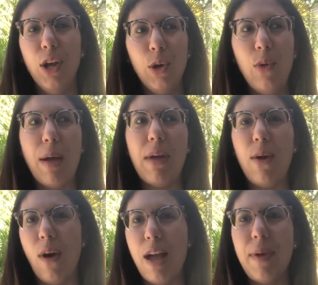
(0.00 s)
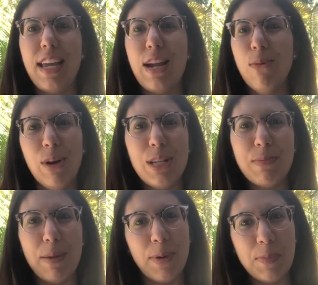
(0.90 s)
who am I, why am I here, what is
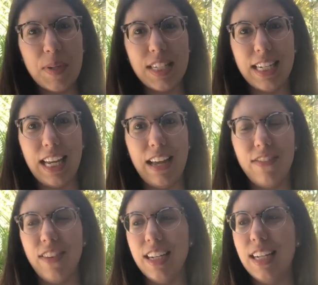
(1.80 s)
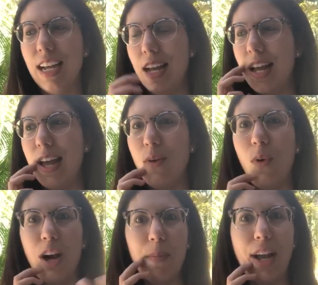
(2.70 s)
my purpose in life, and
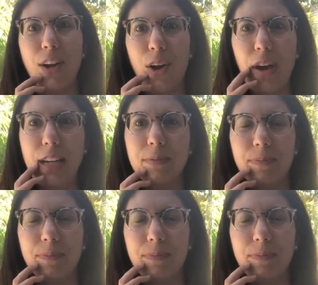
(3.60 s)
where am I going?